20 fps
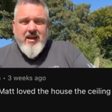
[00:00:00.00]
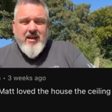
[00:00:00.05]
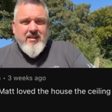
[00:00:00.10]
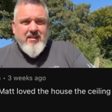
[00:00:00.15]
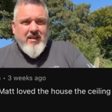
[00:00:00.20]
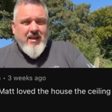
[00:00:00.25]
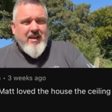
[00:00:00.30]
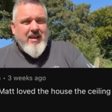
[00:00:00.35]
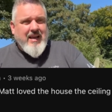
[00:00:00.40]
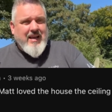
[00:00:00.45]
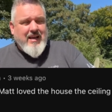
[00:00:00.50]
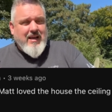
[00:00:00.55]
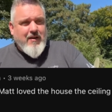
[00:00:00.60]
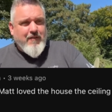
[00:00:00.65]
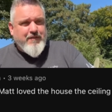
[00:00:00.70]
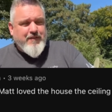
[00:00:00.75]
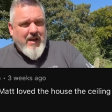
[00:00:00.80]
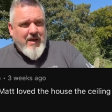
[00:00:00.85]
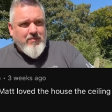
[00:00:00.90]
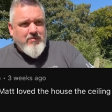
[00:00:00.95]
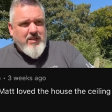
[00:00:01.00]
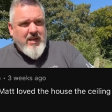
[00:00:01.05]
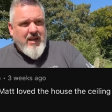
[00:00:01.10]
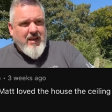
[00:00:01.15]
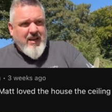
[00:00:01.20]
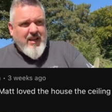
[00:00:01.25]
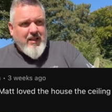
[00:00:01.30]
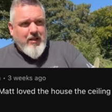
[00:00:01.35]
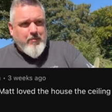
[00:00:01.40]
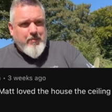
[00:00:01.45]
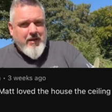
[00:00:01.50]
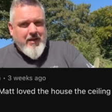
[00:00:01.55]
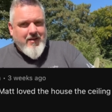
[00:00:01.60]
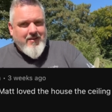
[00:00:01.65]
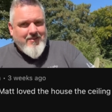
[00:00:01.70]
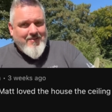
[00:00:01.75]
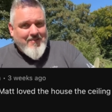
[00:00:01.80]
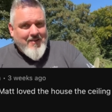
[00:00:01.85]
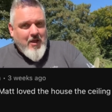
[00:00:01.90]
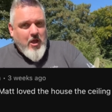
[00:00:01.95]
I found it a little
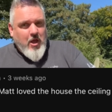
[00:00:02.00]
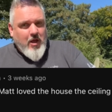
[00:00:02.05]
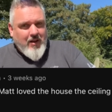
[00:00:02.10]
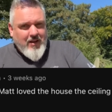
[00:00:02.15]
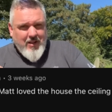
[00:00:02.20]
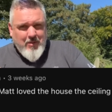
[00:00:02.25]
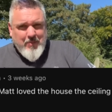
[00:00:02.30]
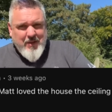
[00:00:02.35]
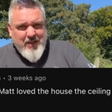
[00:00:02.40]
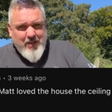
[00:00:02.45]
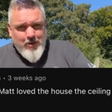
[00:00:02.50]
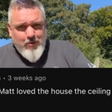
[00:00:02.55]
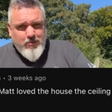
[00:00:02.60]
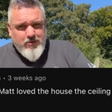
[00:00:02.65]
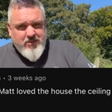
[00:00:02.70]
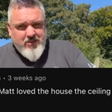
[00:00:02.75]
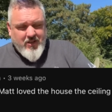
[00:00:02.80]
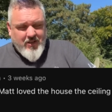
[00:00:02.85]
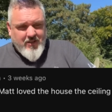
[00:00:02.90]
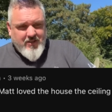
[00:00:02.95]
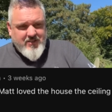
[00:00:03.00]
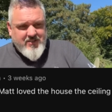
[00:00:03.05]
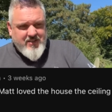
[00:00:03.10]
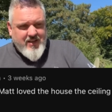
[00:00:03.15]
bit useless.